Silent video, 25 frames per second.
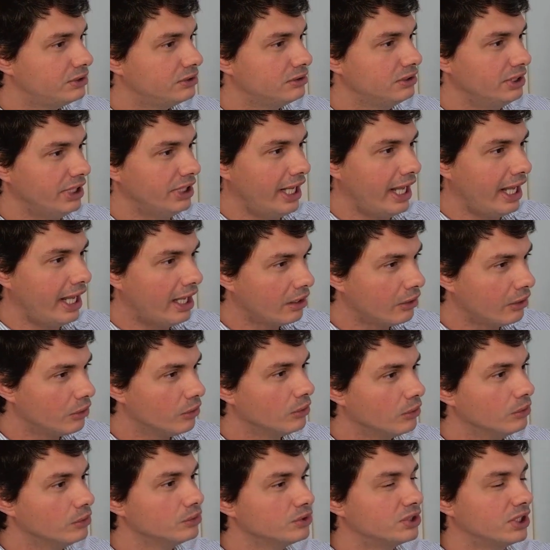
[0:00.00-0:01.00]
the
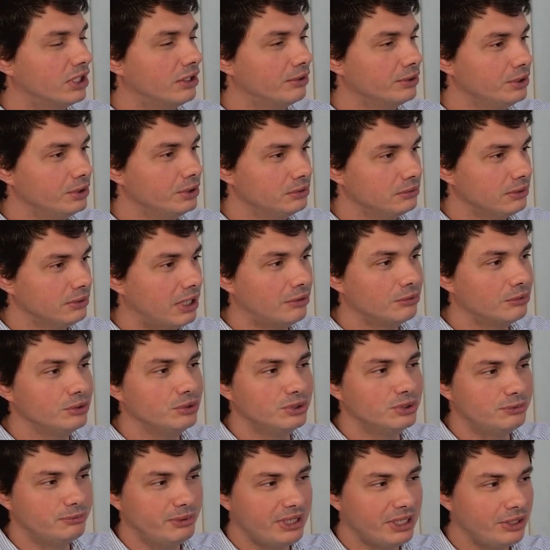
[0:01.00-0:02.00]
angles, how you
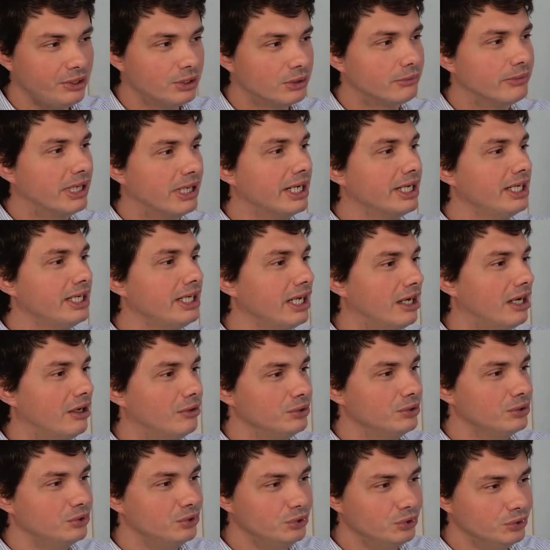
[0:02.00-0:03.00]
spin your body, how
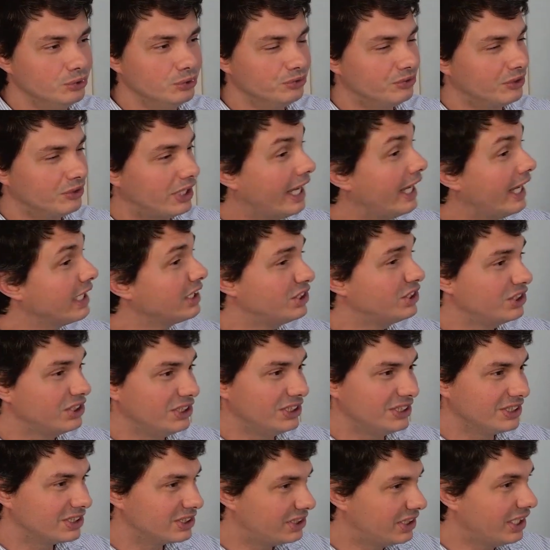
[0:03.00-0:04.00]
you do flexion and
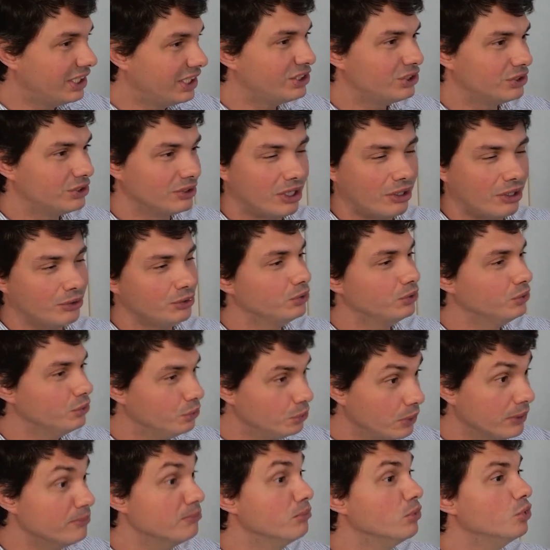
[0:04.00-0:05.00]
extension, how you do
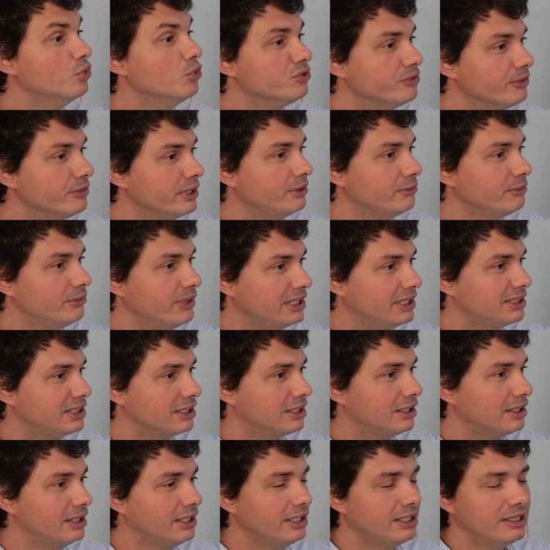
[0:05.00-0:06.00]
a movement,
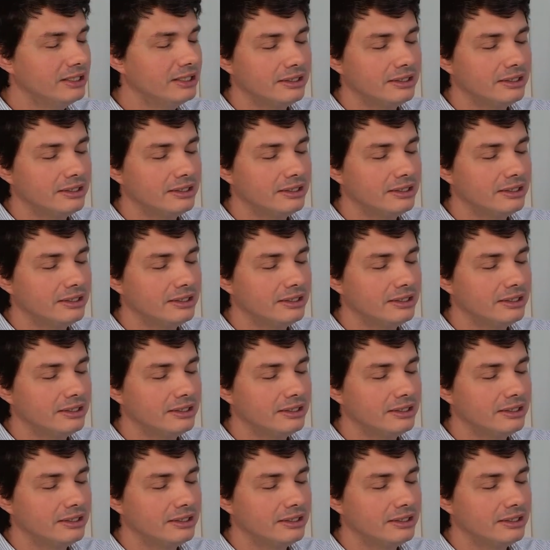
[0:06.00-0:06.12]
basically.